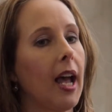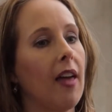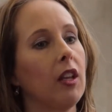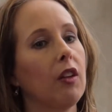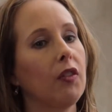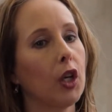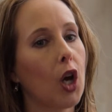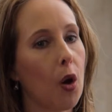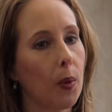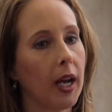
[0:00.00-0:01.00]
And then if you
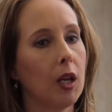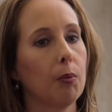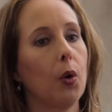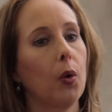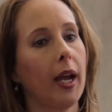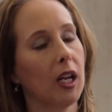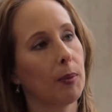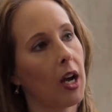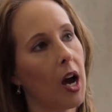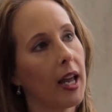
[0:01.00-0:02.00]
go in and pull
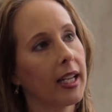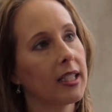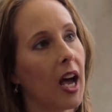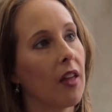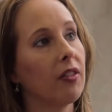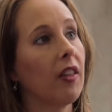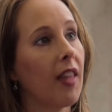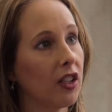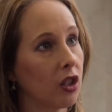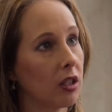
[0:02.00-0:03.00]
antibiotics out, then
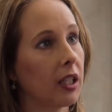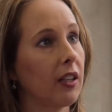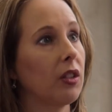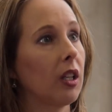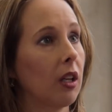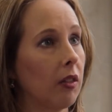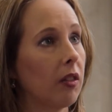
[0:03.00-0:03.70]
that just leaves the,